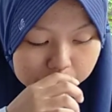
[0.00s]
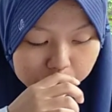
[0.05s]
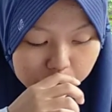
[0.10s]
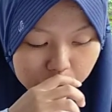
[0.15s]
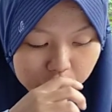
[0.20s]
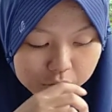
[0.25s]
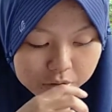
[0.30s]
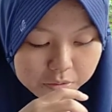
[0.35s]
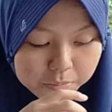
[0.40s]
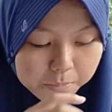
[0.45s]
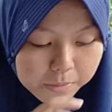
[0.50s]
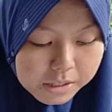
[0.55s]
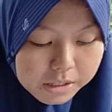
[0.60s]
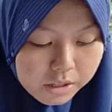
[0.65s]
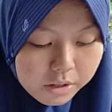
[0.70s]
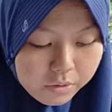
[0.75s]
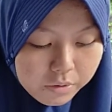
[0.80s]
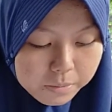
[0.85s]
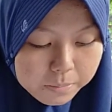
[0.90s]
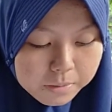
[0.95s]
the most
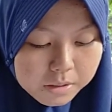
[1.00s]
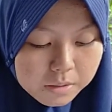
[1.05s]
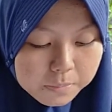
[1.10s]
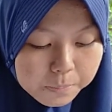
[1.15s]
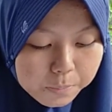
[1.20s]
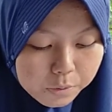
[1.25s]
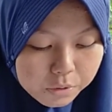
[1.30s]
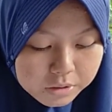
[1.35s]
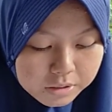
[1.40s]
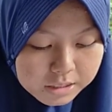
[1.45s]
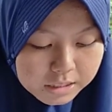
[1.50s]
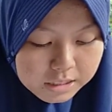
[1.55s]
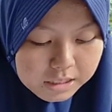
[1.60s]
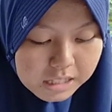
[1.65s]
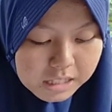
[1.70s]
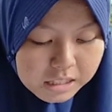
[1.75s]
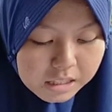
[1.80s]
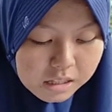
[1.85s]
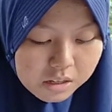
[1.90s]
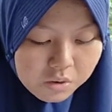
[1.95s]
miserable person
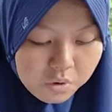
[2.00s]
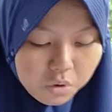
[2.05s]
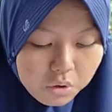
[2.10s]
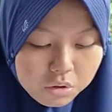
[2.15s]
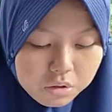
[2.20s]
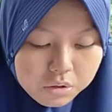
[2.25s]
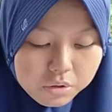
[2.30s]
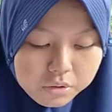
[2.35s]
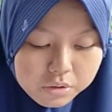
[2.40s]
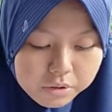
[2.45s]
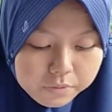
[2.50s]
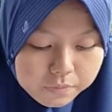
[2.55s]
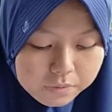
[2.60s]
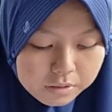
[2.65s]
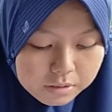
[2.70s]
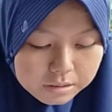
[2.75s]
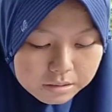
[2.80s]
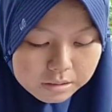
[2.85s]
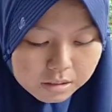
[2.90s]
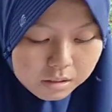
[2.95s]
in the whole
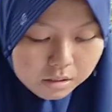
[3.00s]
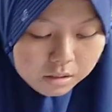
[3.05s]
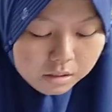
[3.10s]
universe.